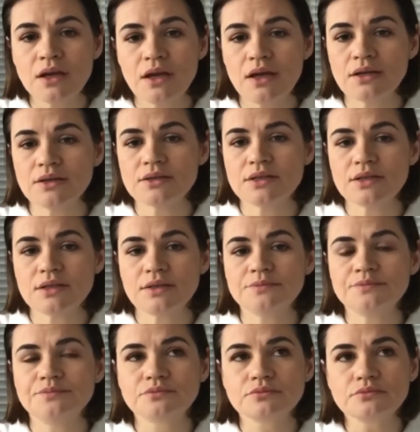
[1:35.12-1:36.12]

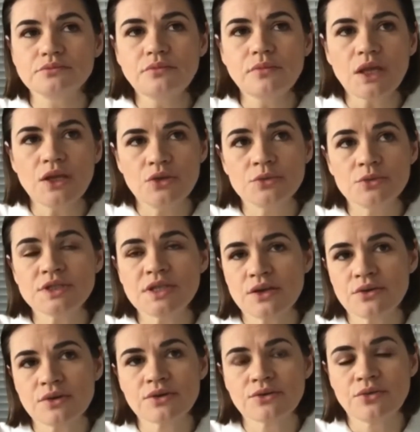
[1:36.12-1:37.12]
And
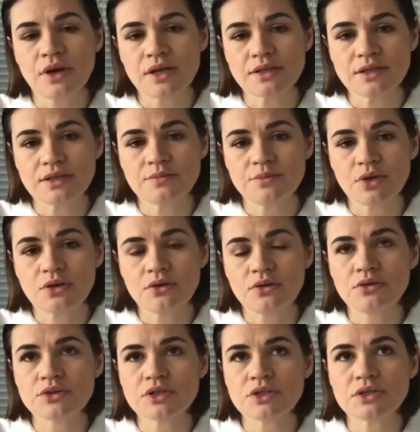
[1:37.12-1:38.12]
humanitarian crisis
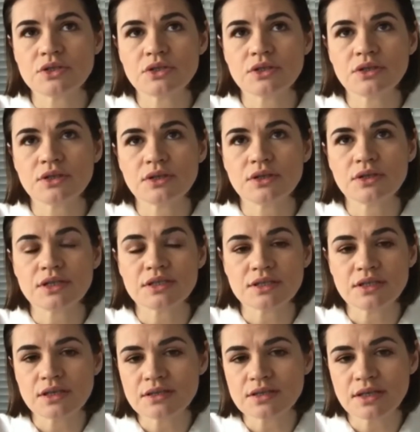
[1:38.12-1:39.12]
because
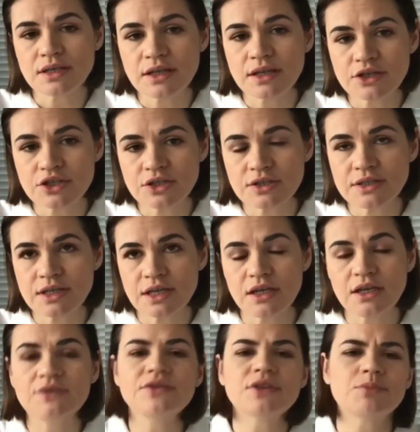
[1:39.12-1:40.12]
since election
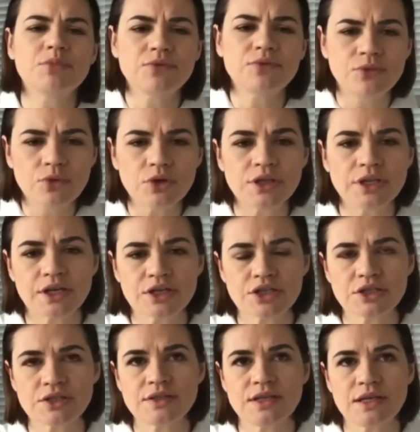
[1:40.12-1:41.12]
day, even before
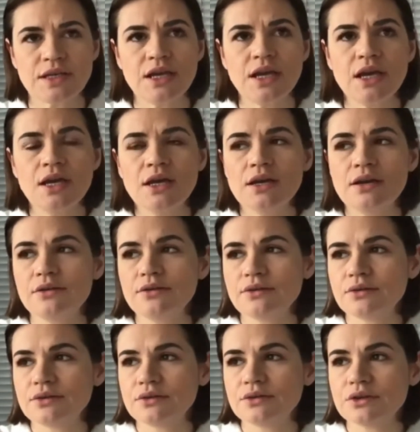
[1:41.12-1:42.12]
election day,
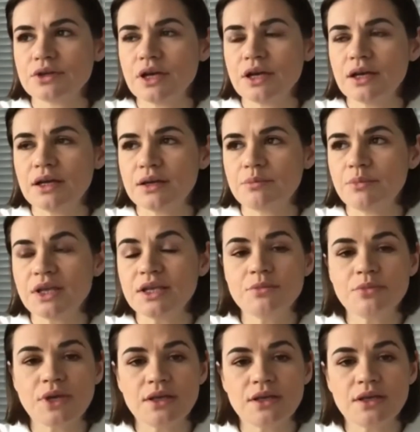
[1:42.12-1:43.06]
many